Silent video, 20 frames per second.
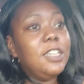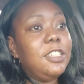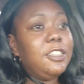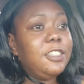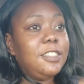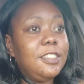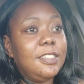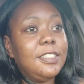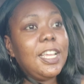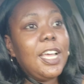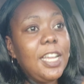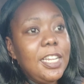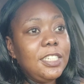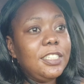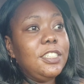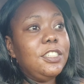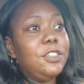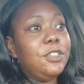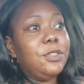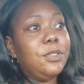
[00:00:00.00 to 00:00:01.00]

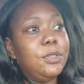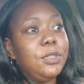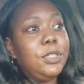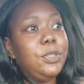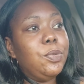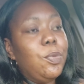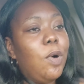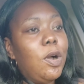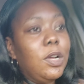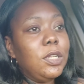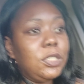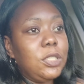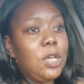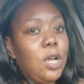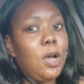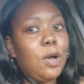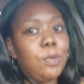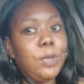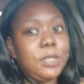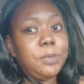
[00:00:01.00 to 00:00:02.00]
understand, you know, you want
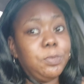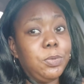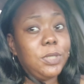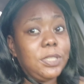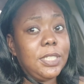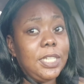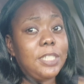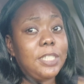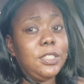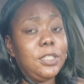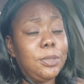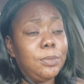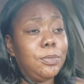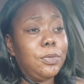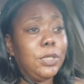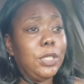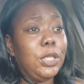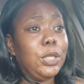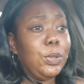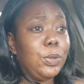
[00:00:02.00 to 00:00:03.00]
to always present
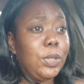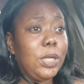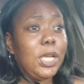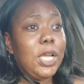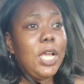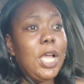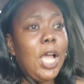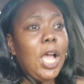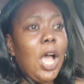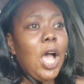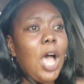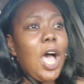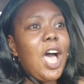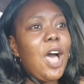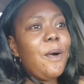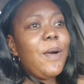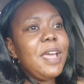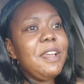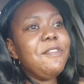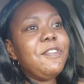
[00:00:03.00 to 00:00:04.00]
something good.
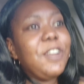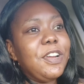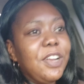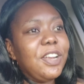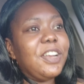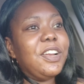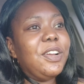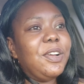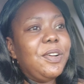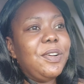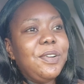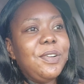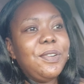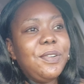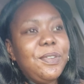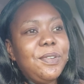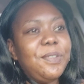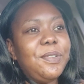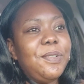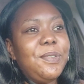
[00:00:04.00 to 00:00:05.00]
However,
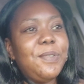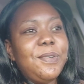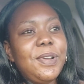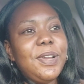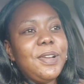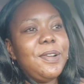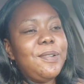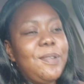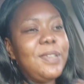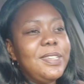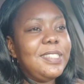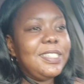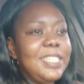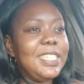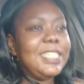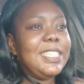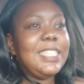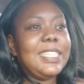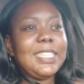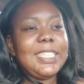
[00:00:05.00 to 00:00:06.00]
where was
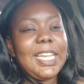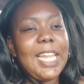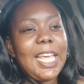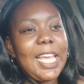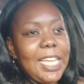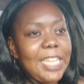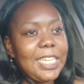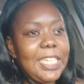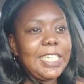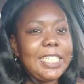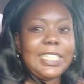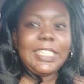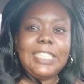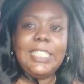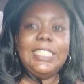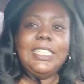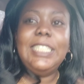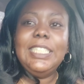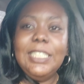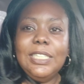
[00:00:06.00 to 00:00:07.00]
this like
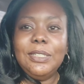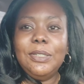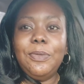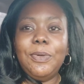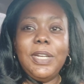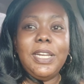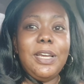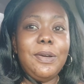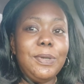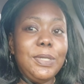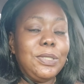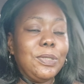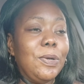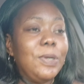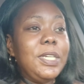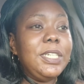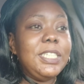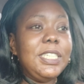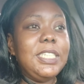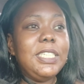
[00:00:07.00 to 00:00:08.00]
when I was
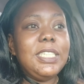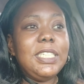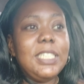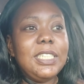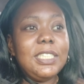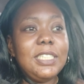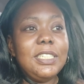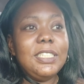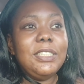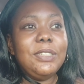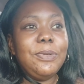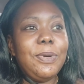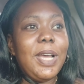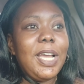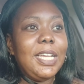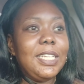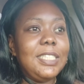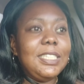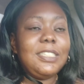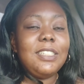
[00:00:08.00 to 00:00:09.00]
ordering?
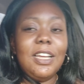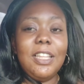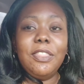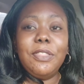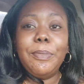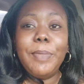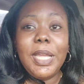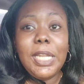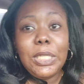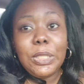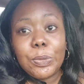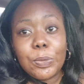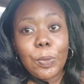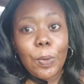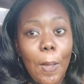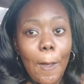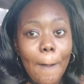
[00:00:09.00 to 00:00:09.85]
Why is it on the menu?